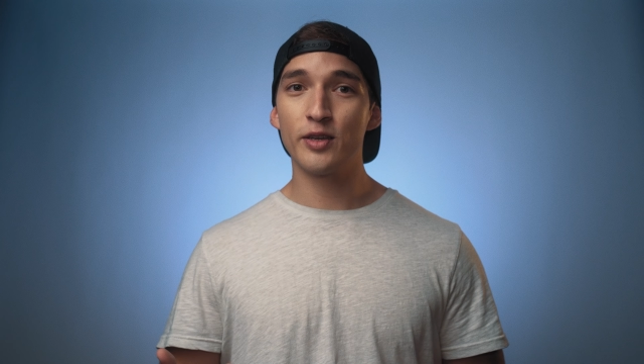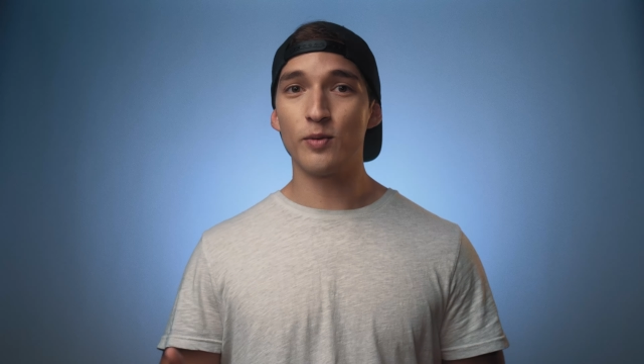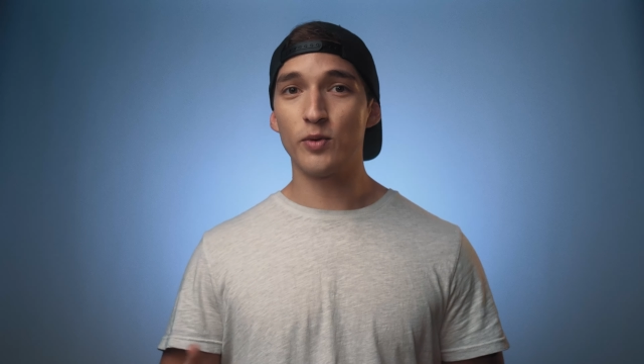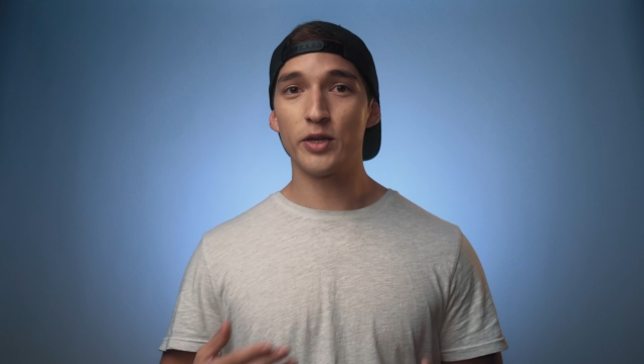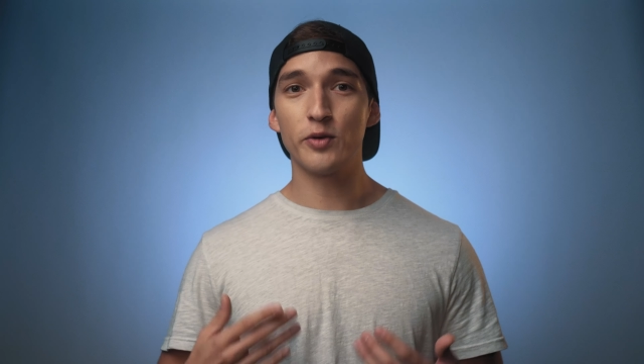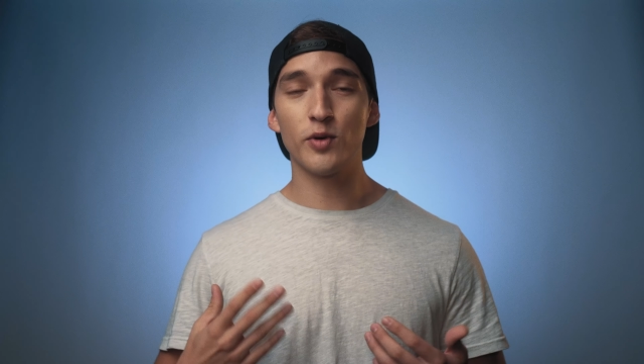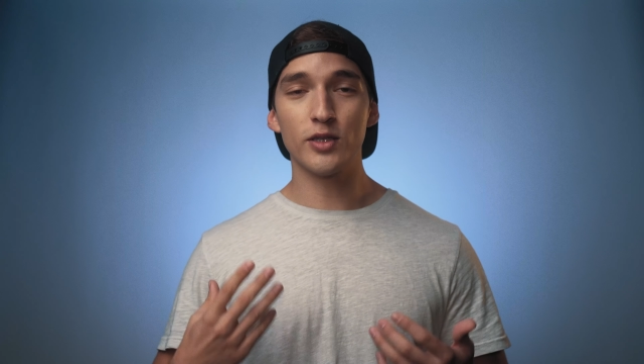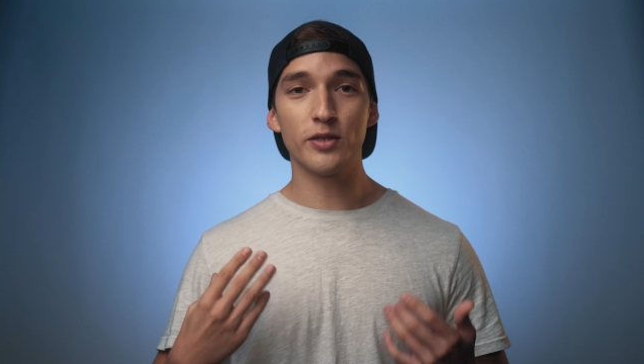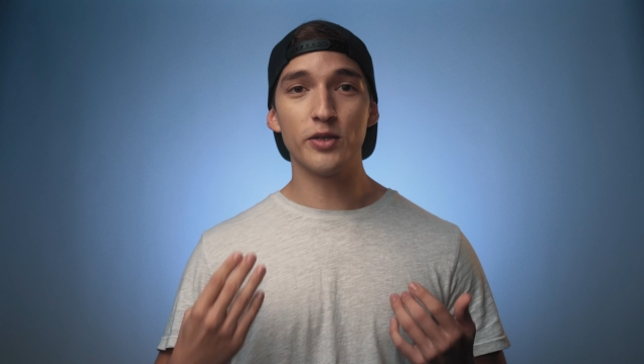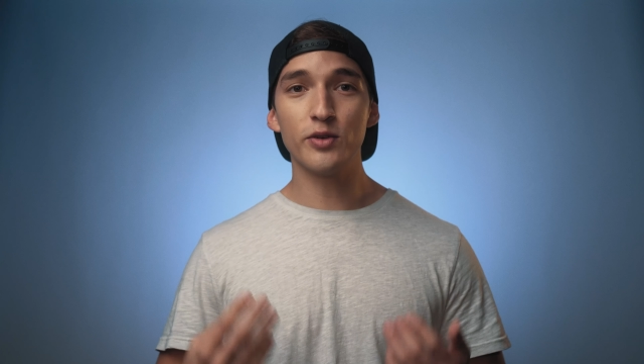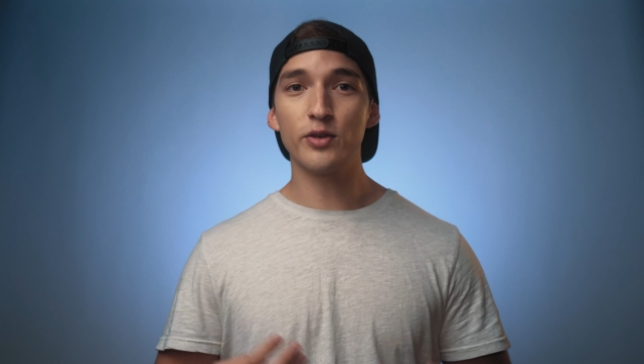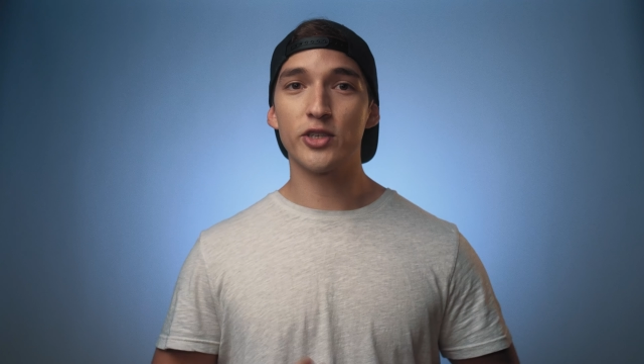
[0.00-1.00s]
what you want to
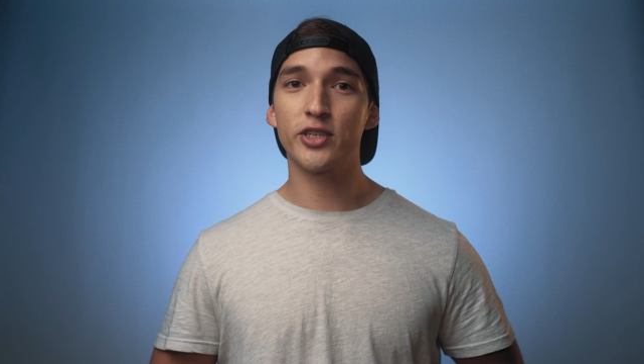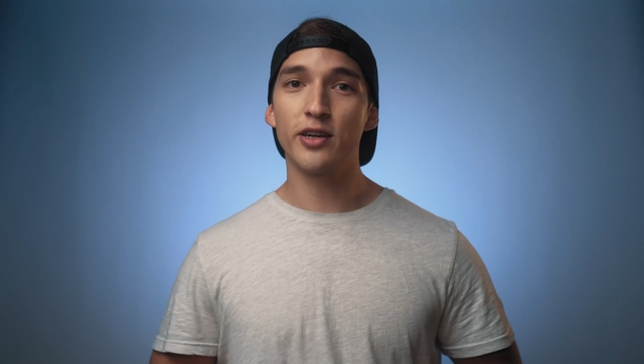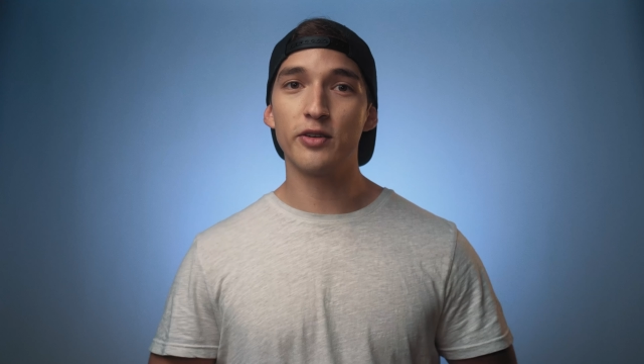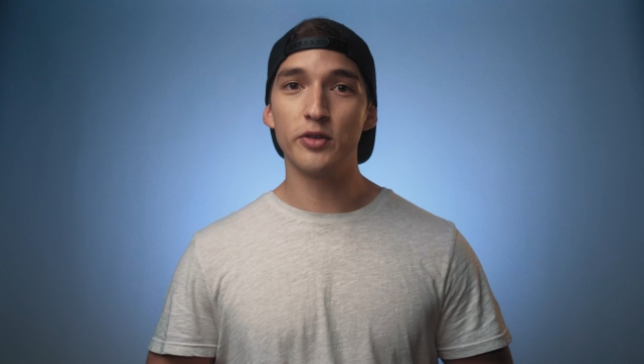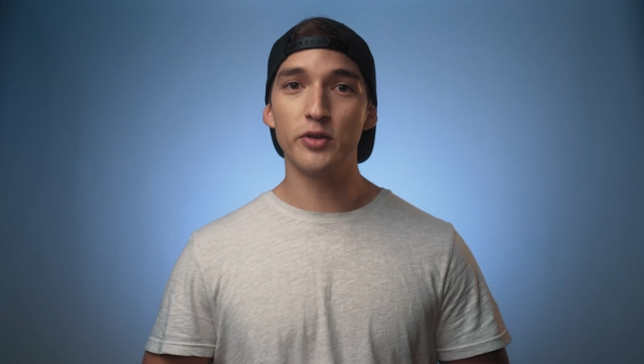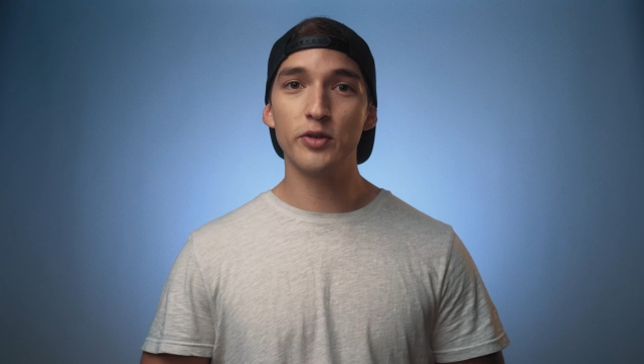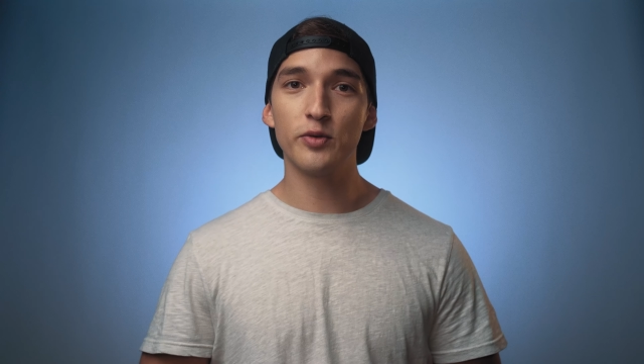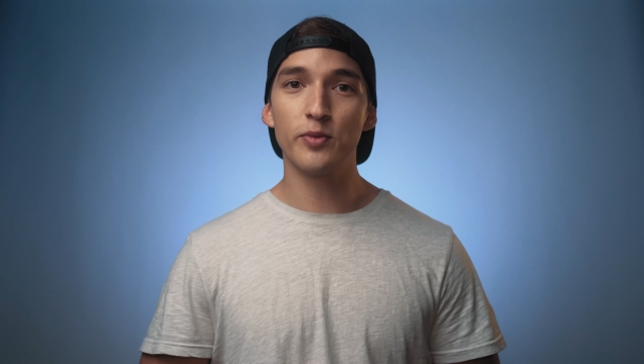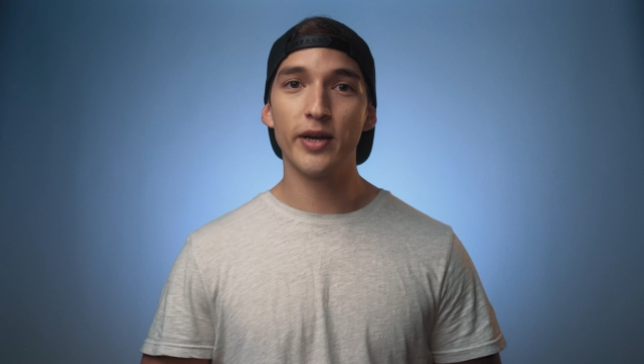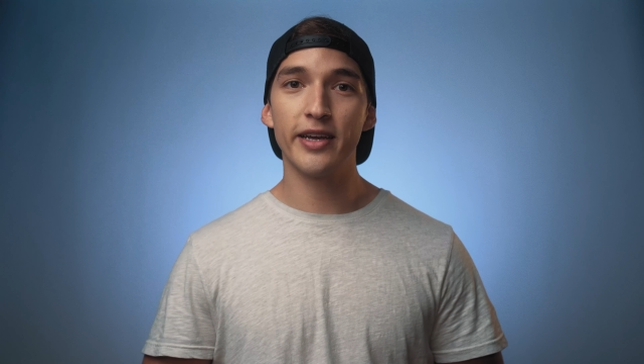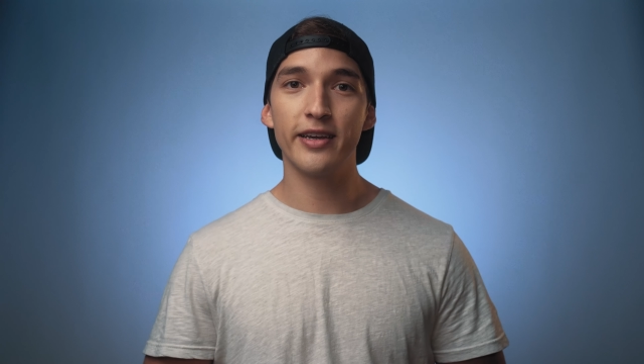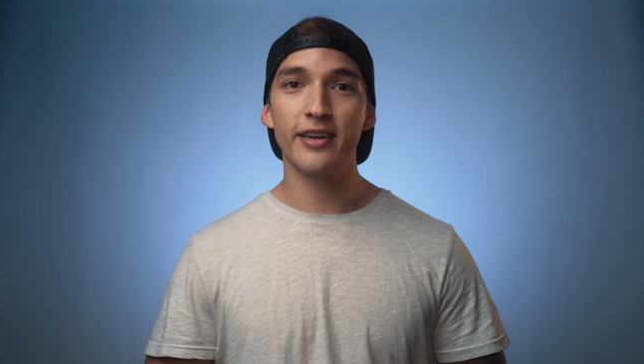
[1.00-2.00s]
do is share a new
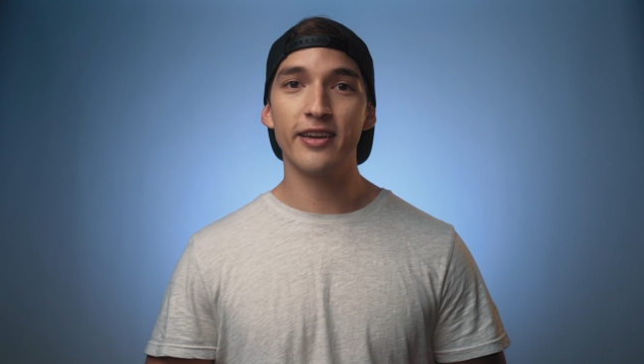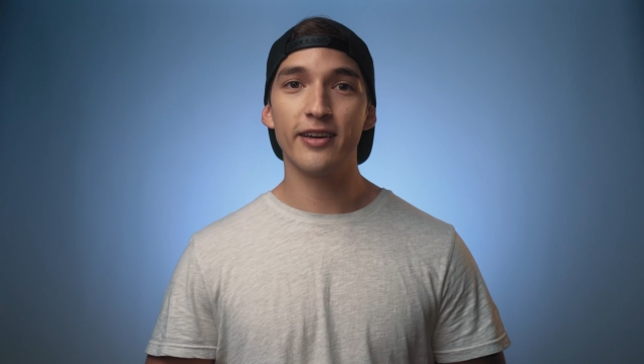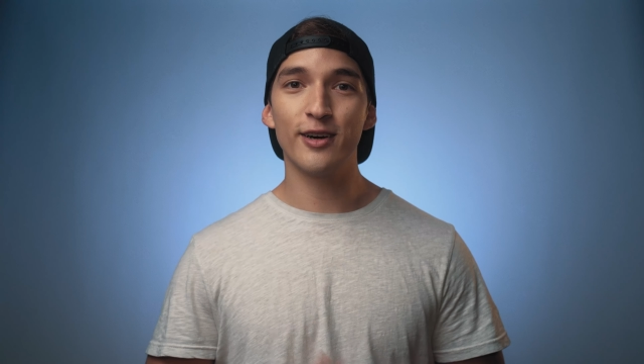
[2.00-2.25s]
way